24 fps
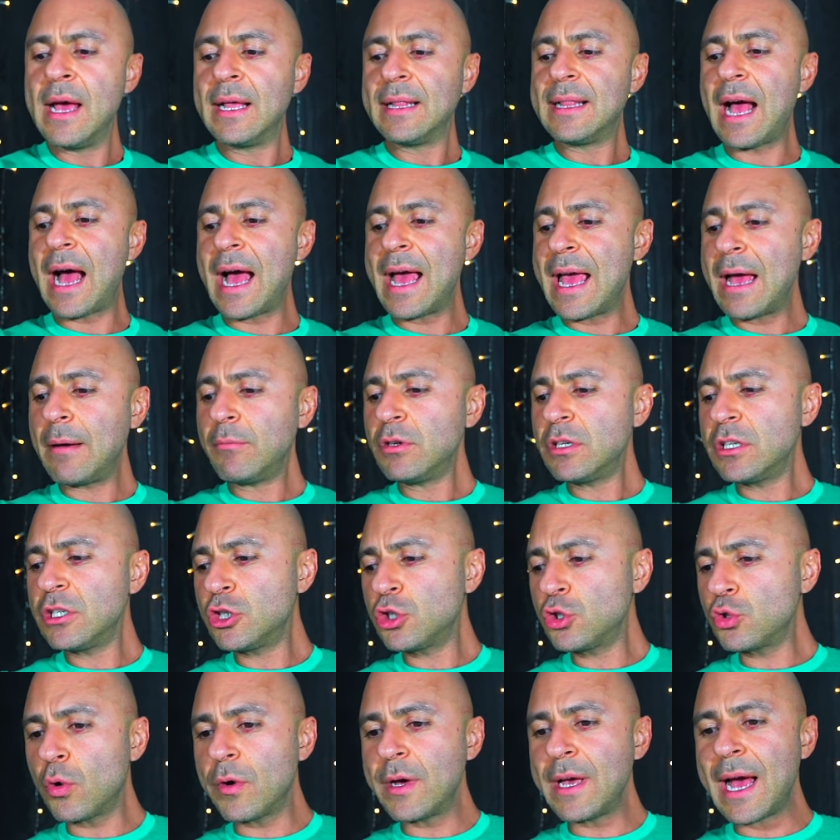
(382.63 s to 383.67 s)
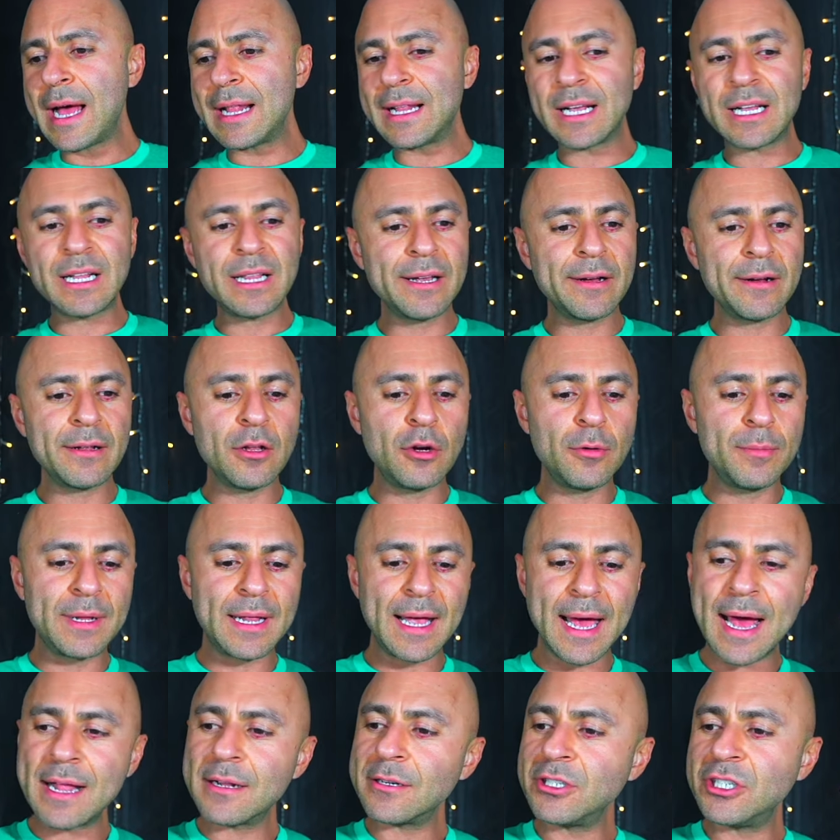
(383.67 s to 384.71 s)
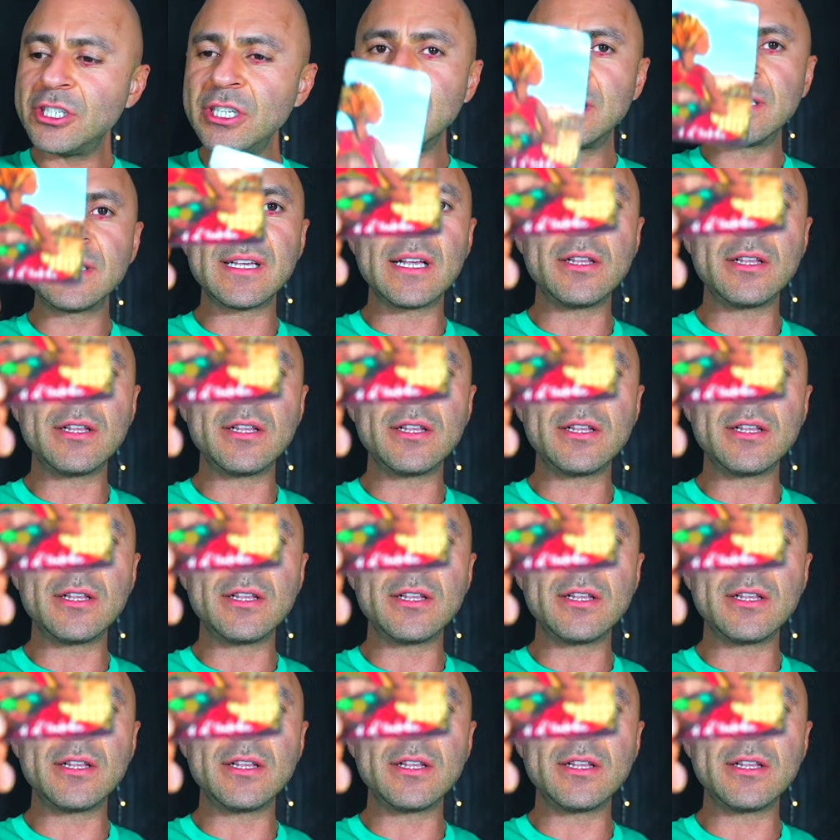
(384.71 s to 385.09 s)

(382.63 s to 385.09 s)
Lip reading: Now, I am going to show you how to clear a little bit of energy because